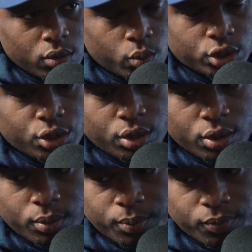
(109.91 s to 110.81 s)
what you
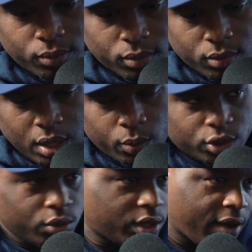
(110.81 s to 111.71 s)
do, and
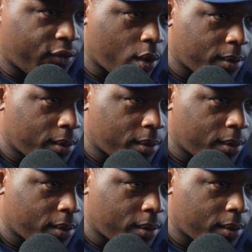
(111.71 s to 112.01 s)
what you stand for.